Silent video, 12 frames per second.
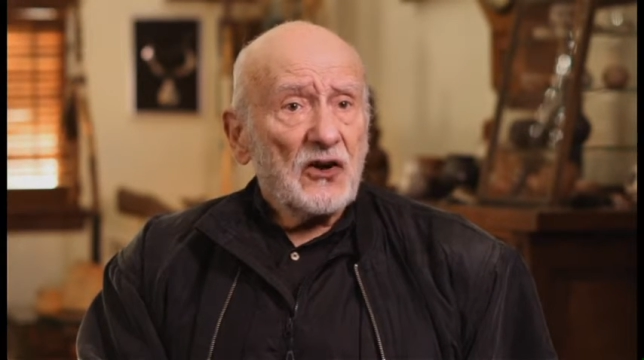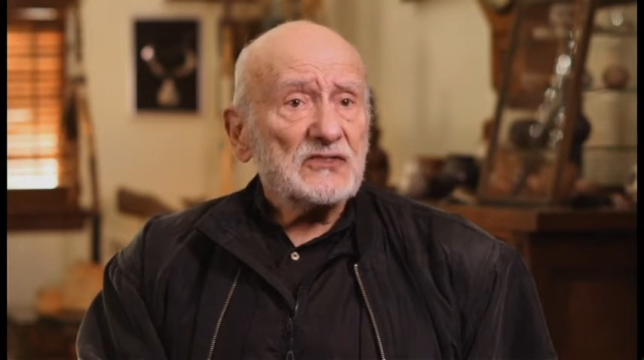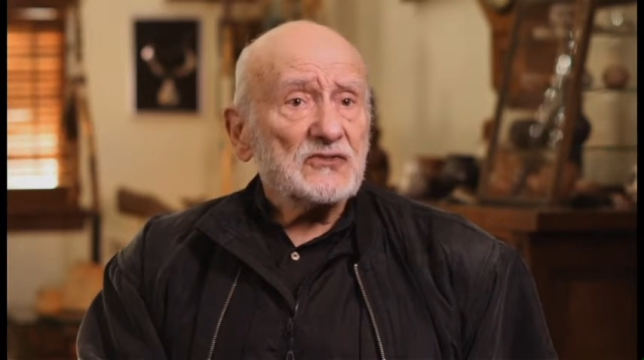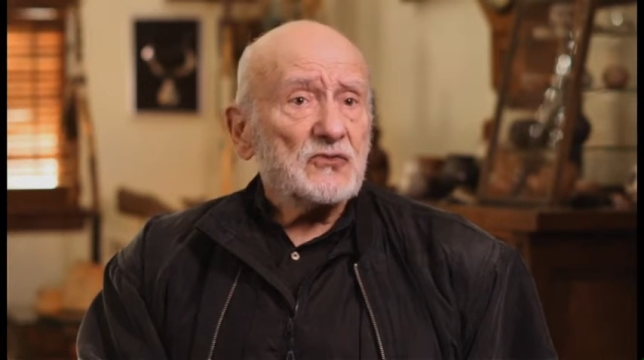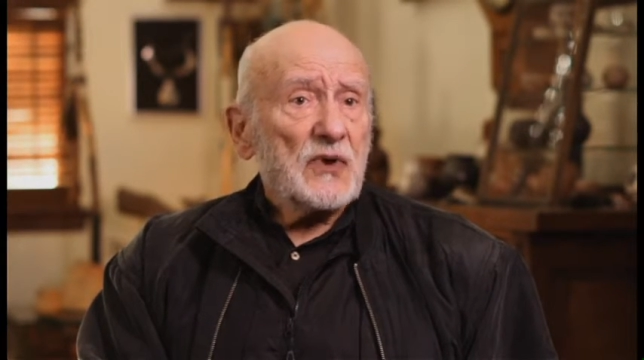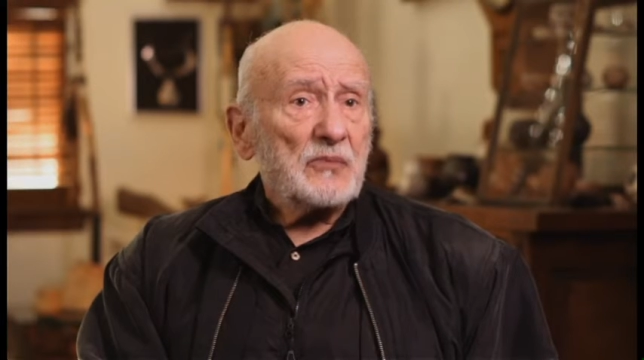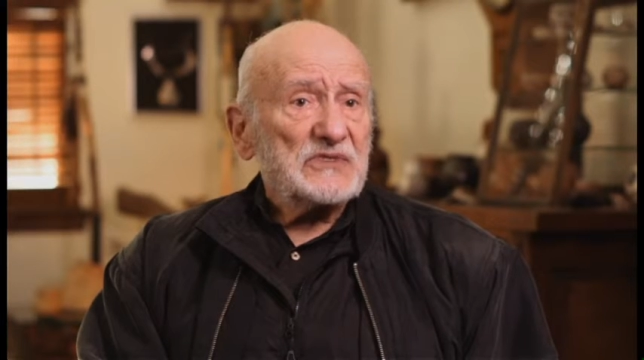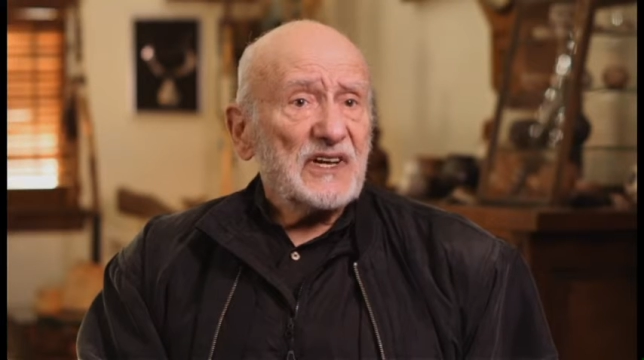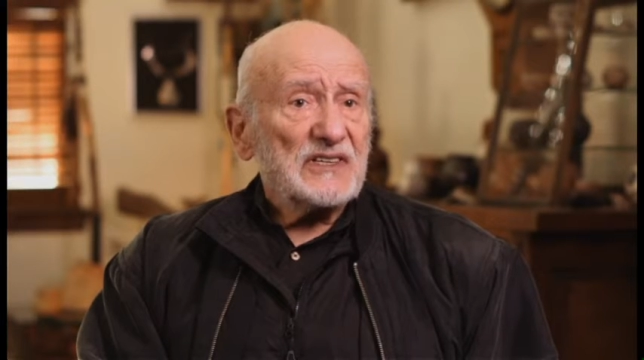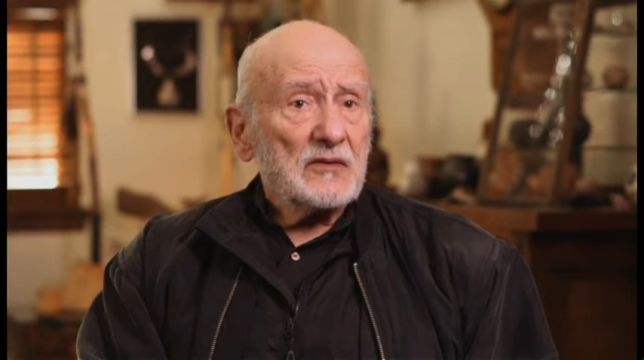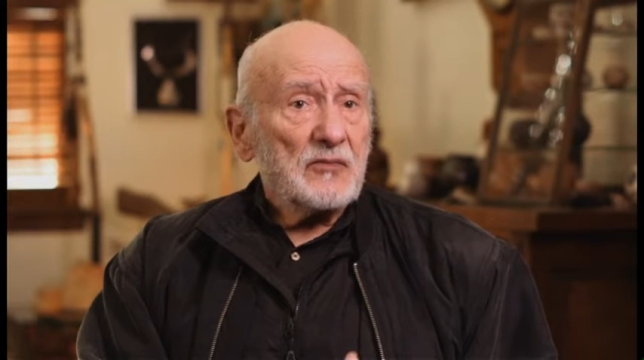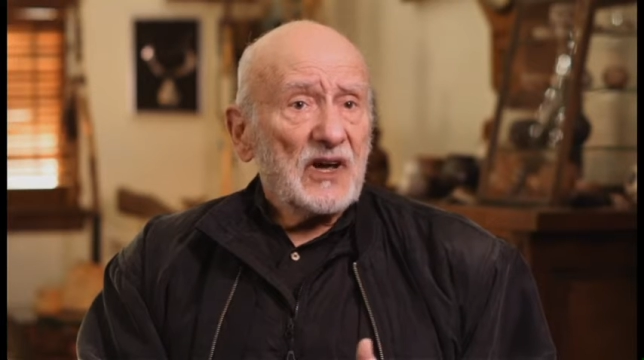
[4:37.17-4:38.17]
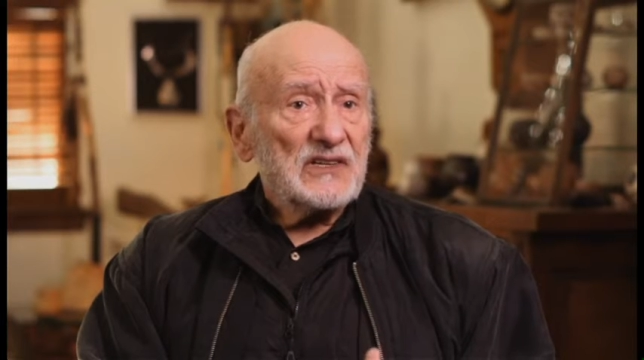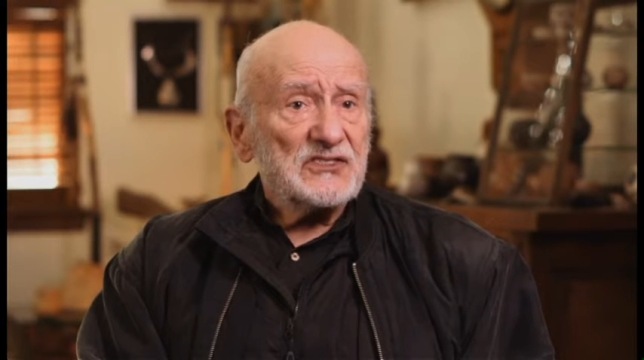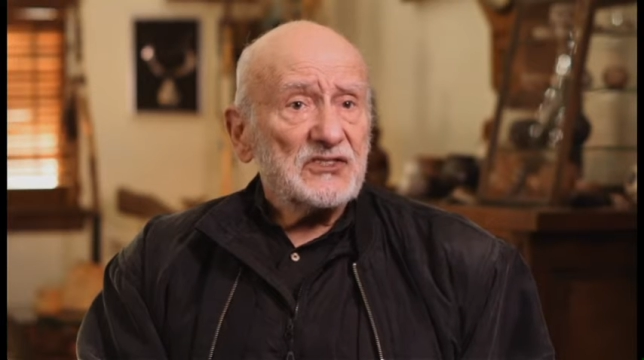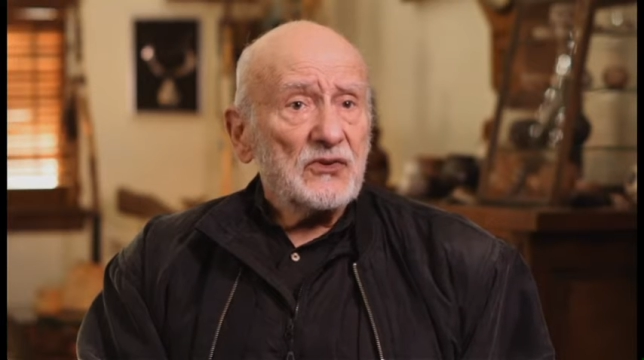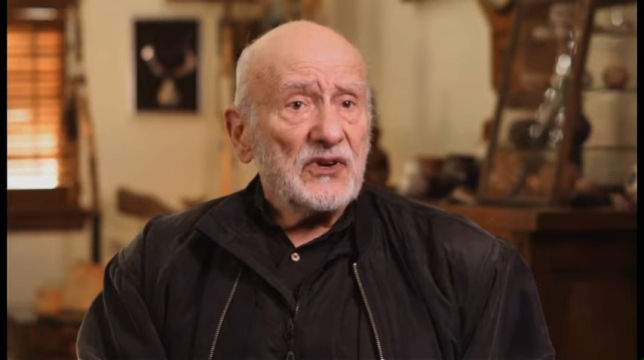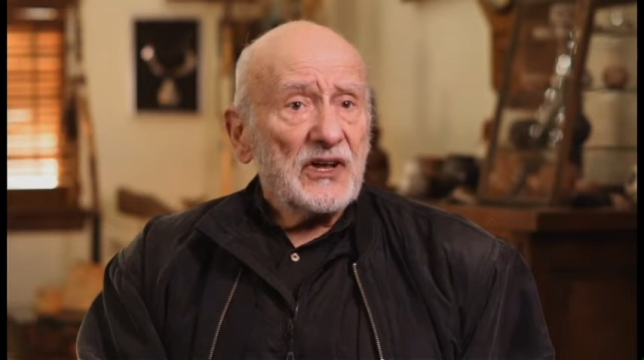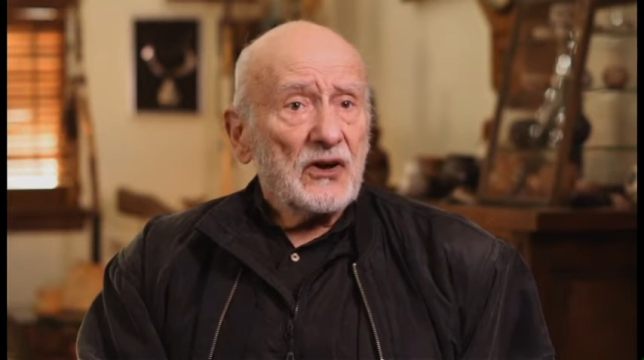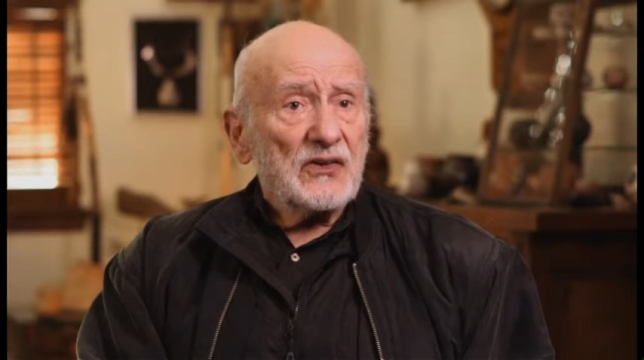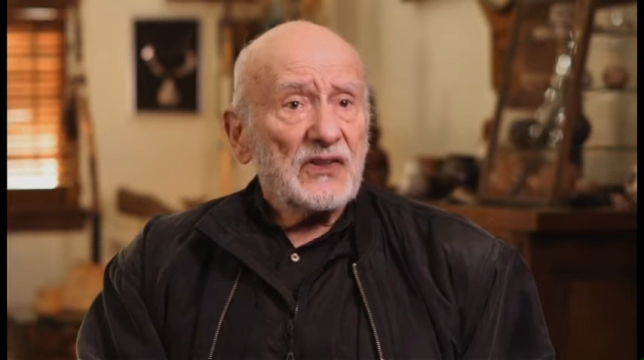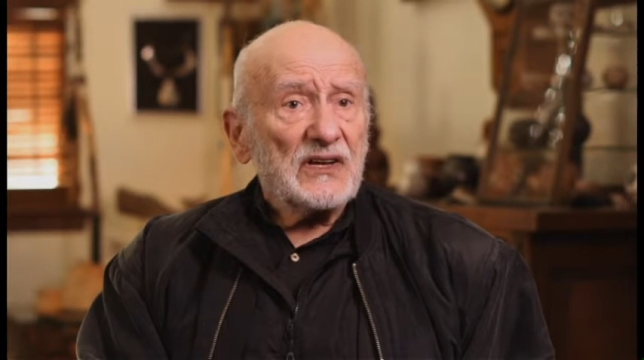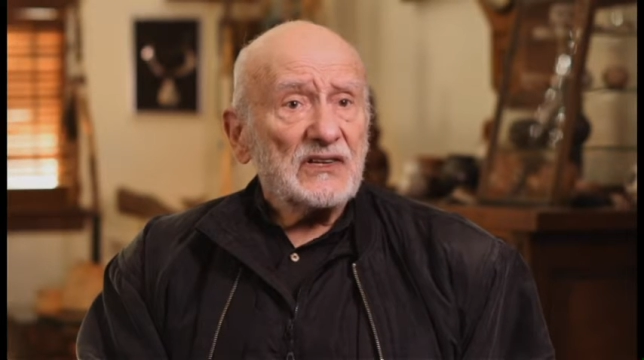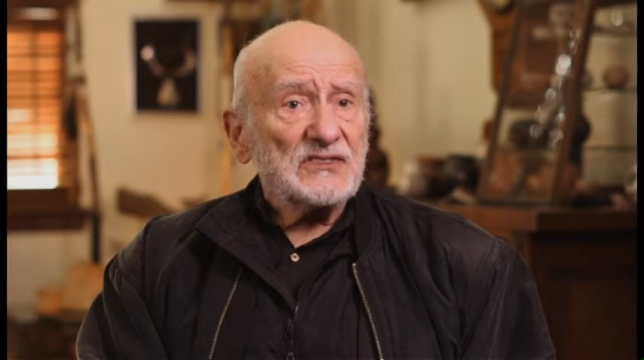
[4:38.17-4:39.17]
The artist was represented by the
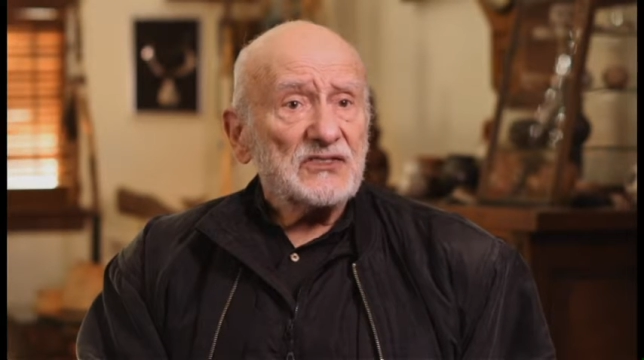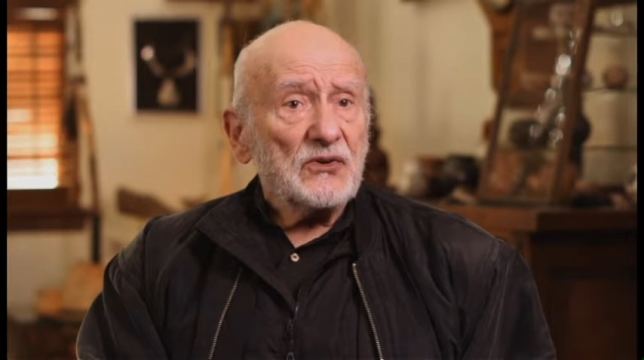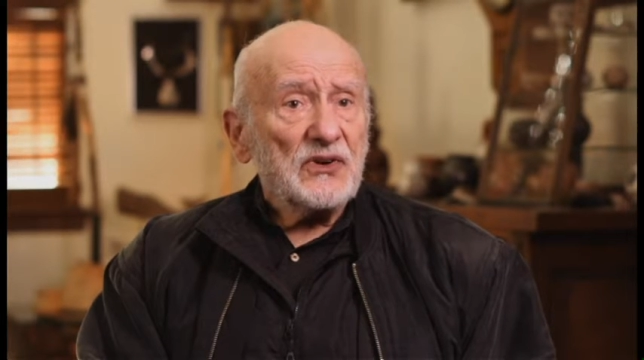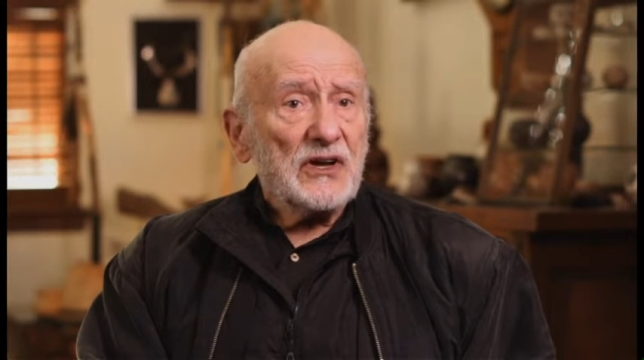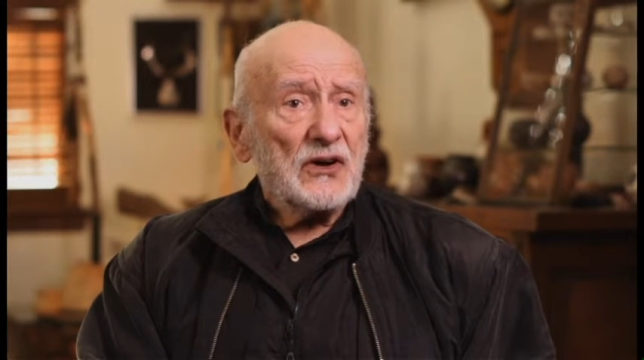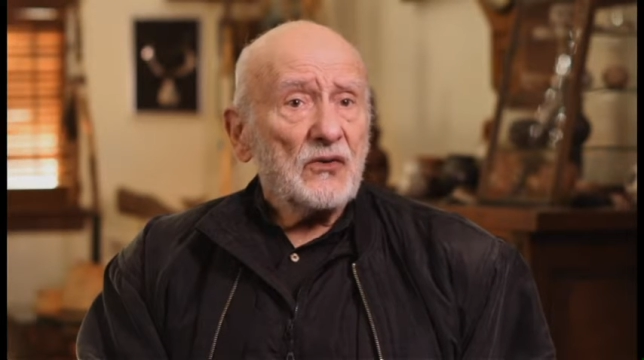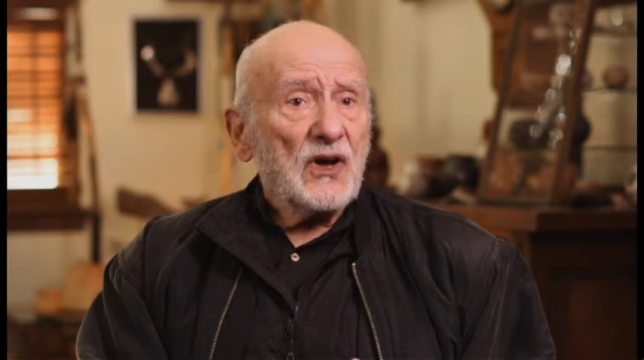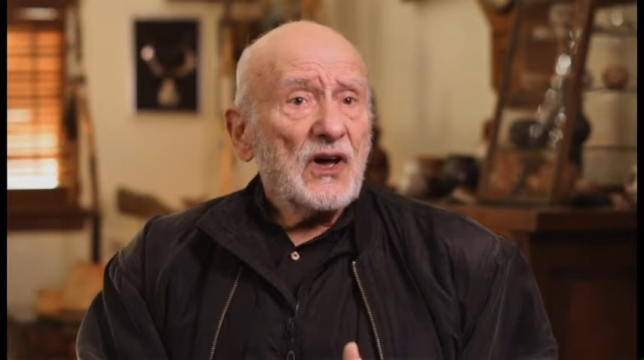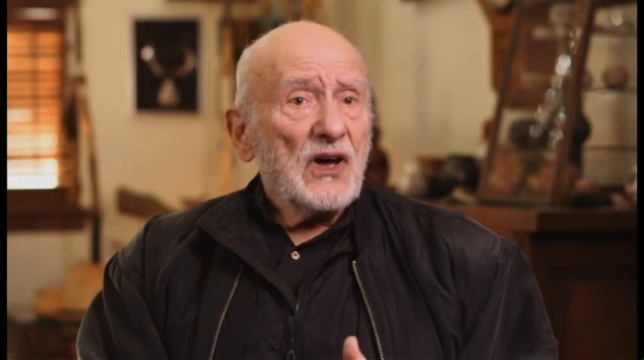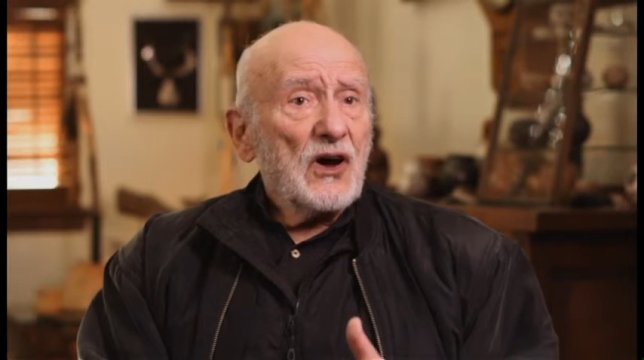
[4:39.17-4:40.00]
studio, and then the studio